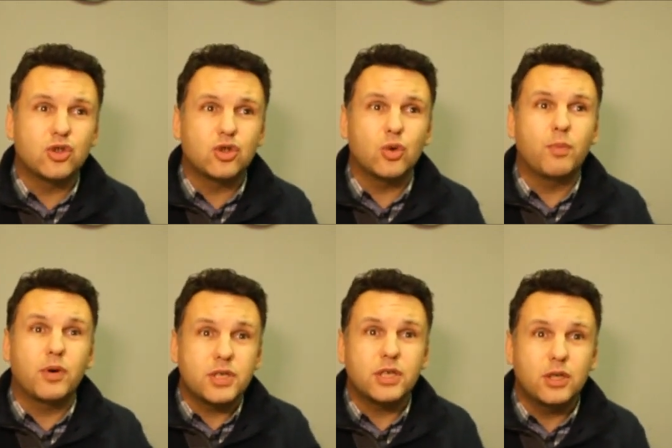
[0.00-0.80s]
to
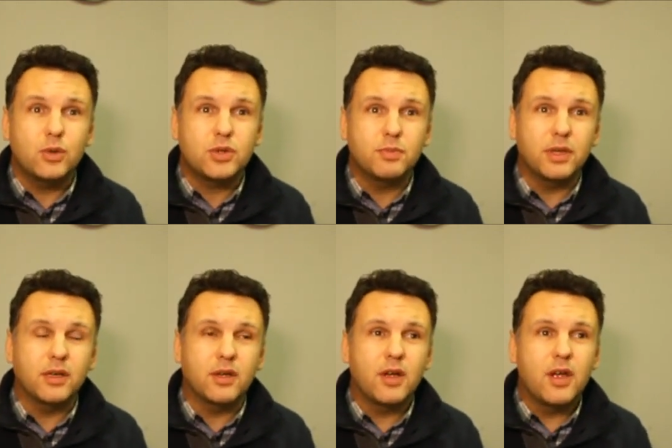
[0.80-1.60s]
prosecute
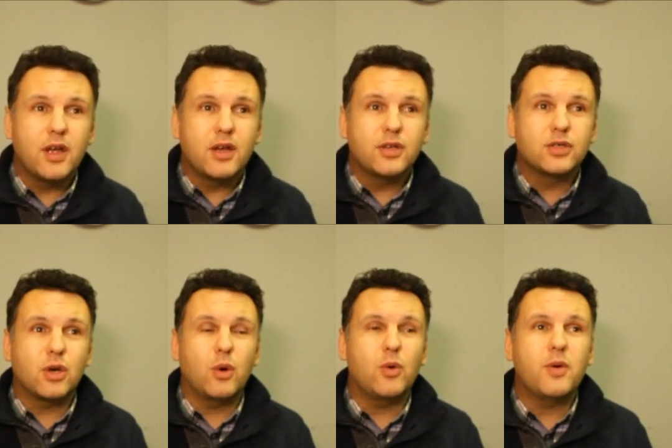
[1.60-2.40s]
me.
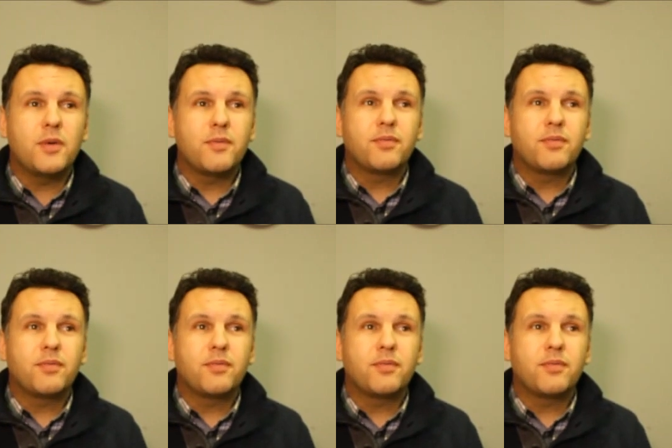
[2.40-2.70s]
So,